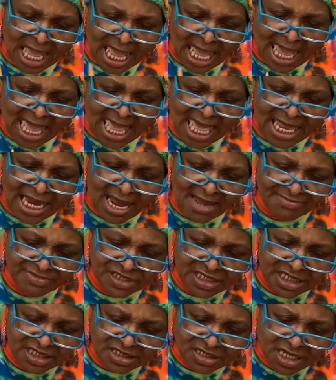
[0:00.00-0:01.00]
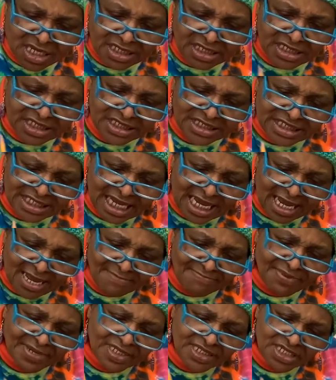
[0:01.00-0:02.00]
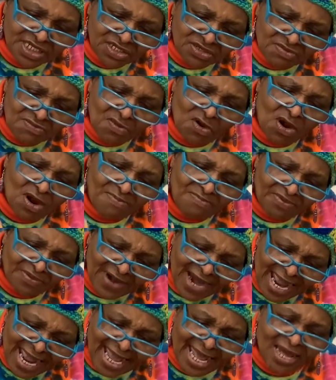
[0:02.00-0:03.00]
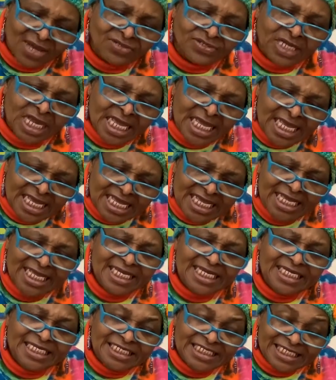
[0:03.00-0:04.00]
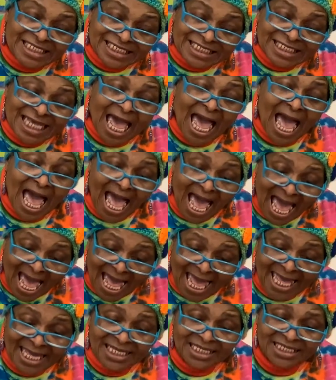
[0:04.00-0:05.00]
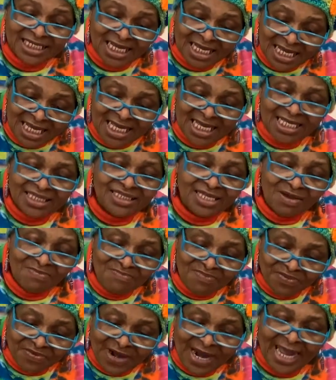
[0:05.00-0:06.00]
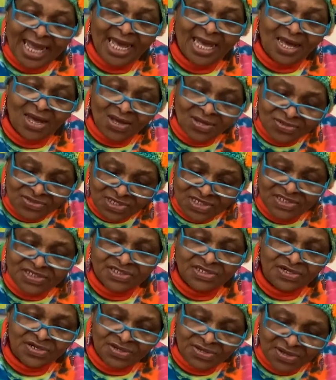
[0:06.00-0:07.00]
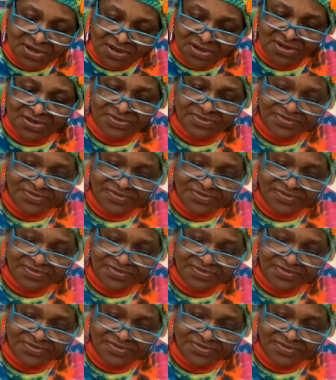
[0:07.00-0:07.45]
and I'm just going to stamp a little more brown inside the brown circle.